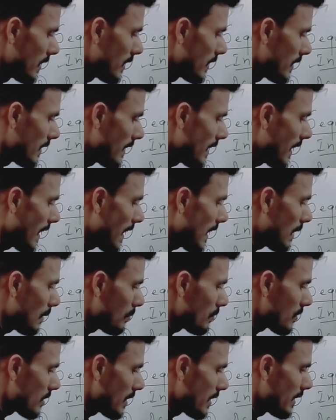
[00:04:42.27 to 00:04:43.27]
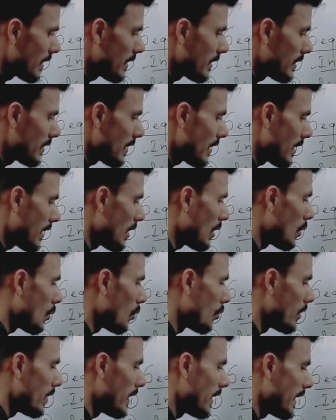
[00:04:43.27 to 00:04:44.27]
they helps in the
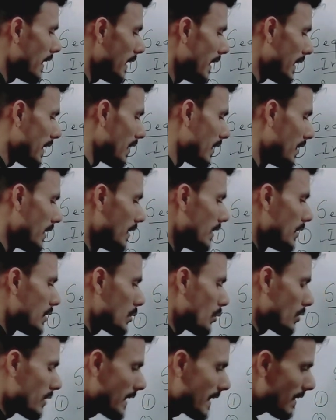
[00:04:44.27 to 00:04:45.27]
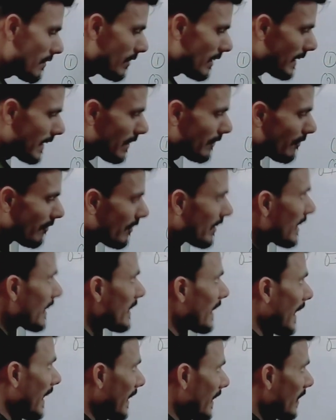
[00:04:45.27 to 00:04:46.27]
wound healing. So they will invade
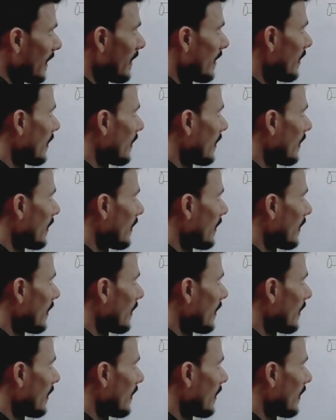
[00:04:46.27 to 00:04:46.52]
that.